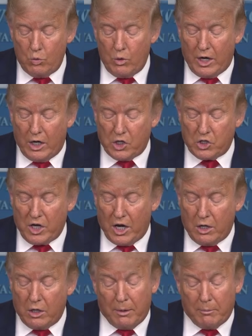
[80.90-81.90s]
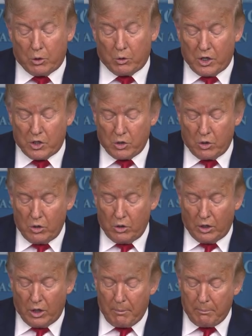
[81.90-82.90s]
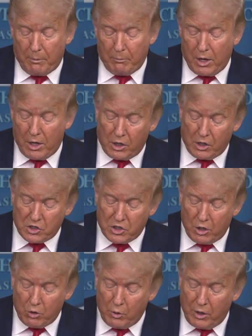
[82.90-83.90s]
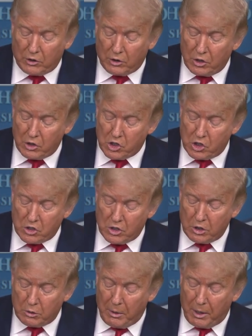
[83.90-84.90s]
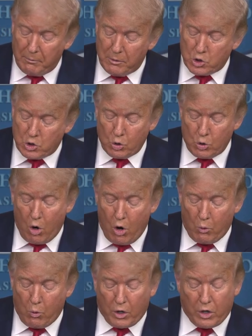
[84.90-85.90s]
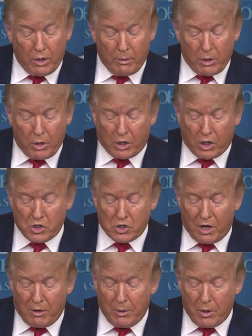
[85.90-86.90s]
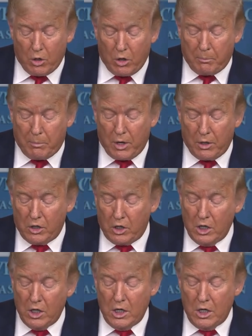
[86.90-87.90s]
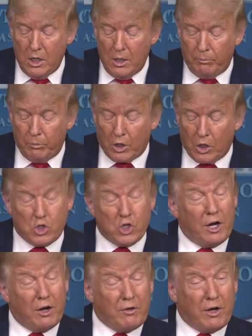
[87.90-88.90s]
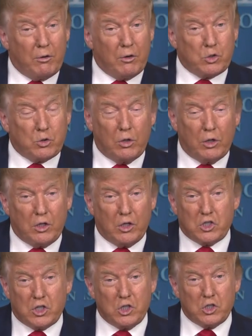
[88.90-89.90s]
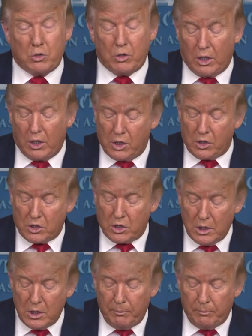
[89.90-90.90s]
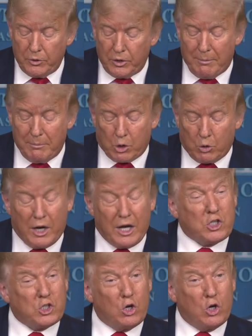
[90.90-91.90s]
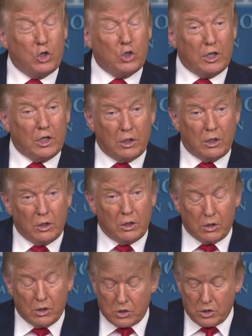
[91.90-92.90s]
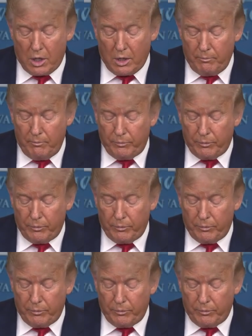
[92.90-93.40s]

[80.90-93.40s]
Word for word: ready to send. Democrats are holding up. I'm ready to send rental assistance payments to hardworking Americans that have been hurt by the China virus. All of these things are on a list. Democrats are holding this up.